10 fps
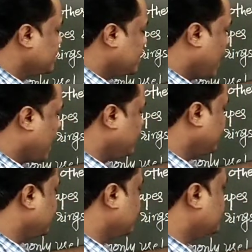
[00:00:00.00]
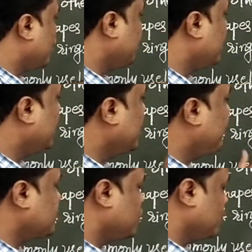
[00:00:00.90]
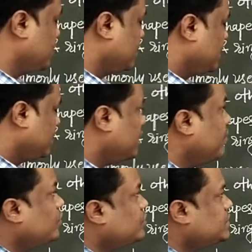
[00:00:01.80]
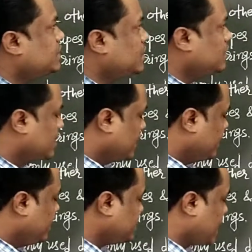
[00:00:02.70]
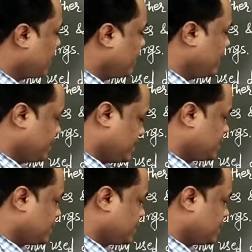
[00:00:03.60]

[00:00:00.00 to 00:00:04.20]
advantages of lippage loop. Then we have to see the disadvantages.